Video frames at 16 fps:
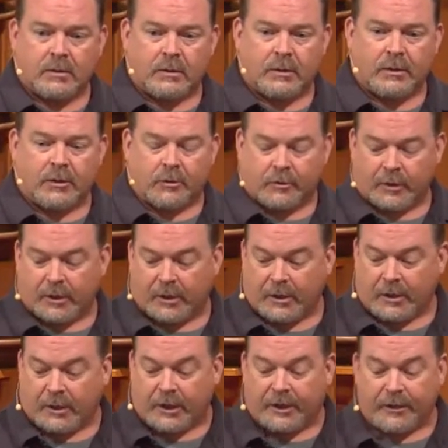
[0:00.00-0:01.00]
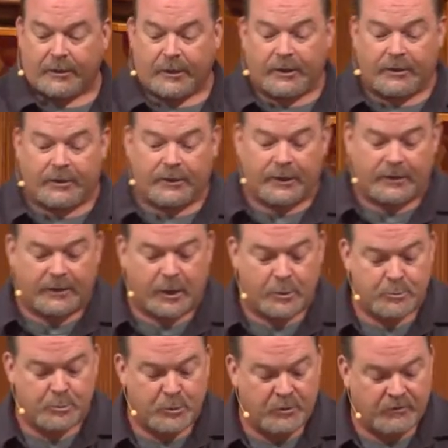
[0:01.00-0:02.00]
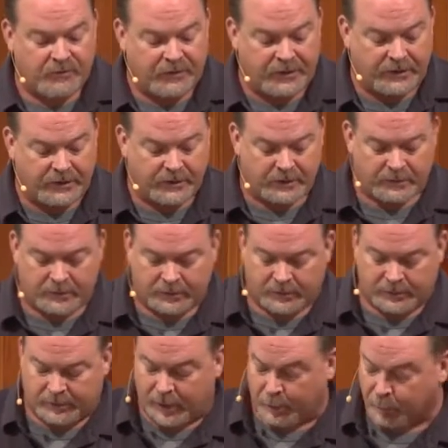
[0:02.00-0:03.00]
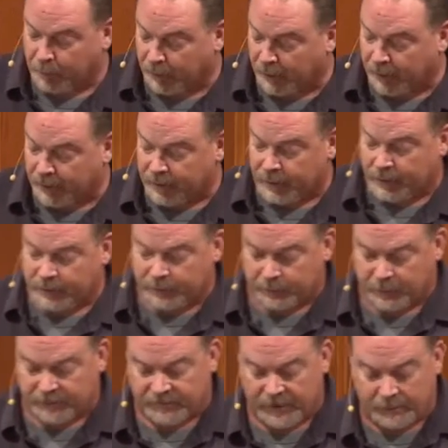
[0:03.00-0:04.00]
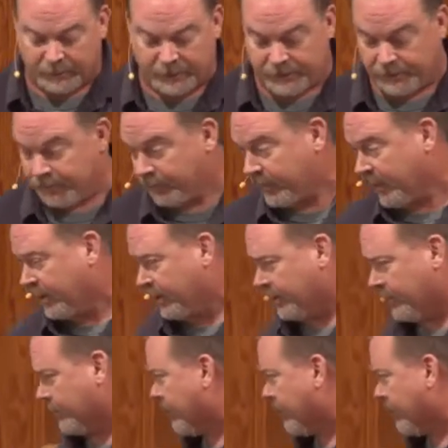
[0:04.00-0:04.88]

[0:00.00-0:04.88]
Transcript: In that movie, that play that I took my family to, I need a